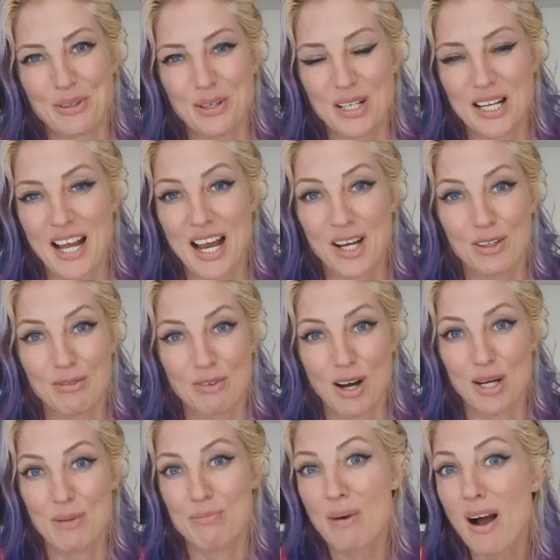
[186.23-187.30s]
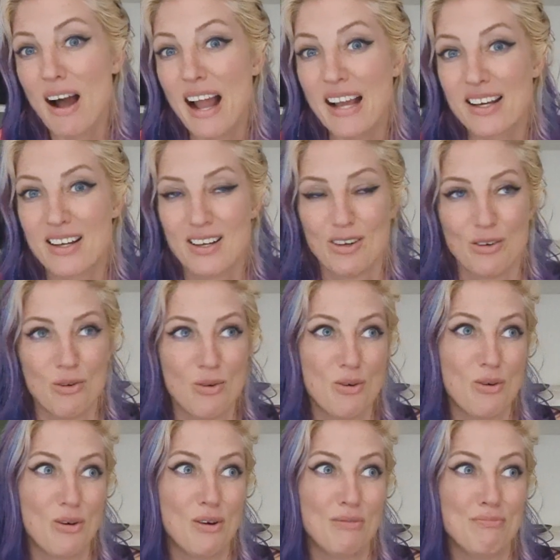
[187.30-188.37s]
learning how to ride a bike
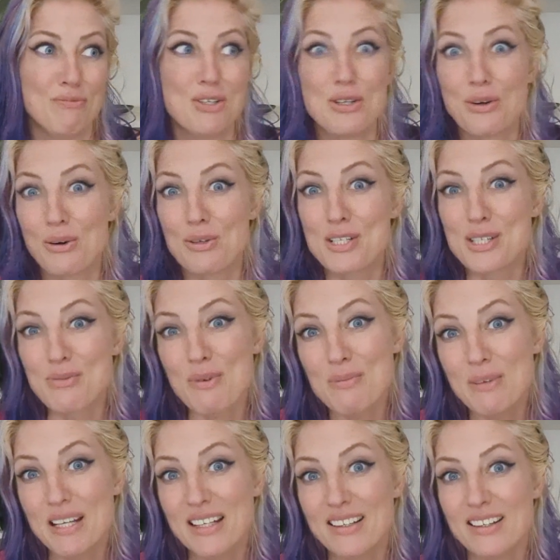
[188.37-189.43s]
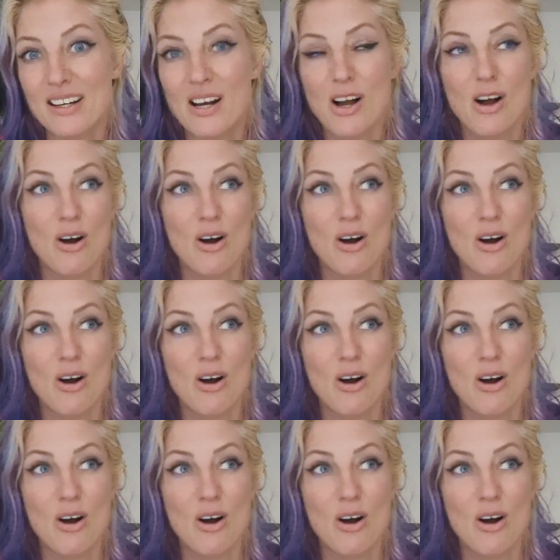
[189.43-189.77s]
or to go swimming,